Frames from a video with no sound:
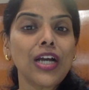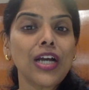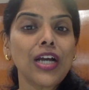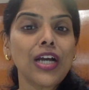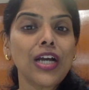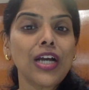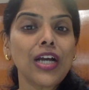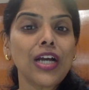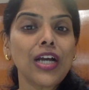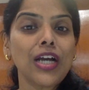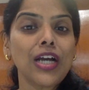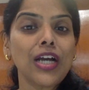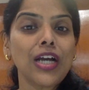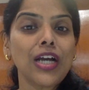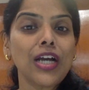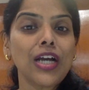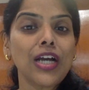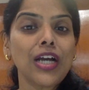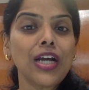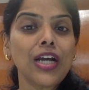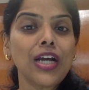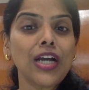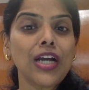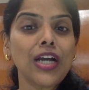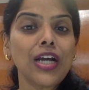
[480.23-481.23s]
even a plot of
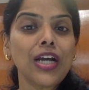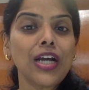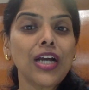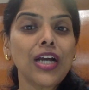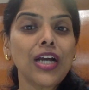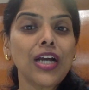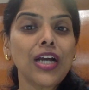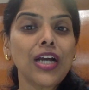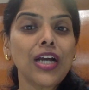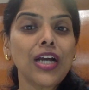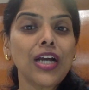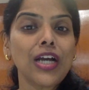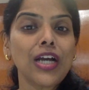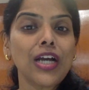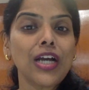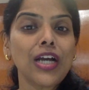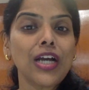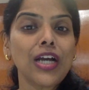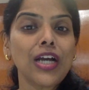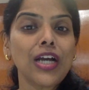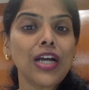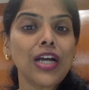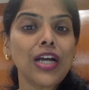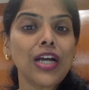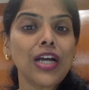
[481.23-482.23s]
11,000 square
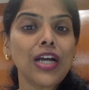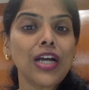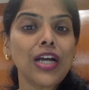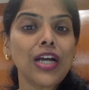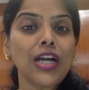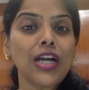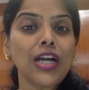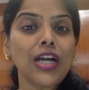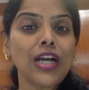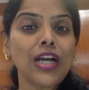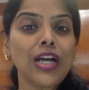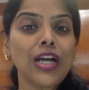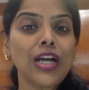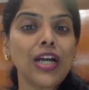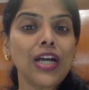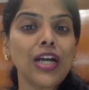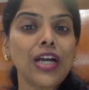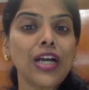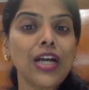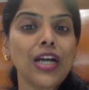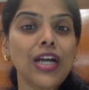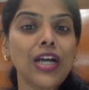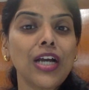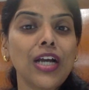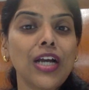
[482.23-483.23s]
feet can serve the purpose.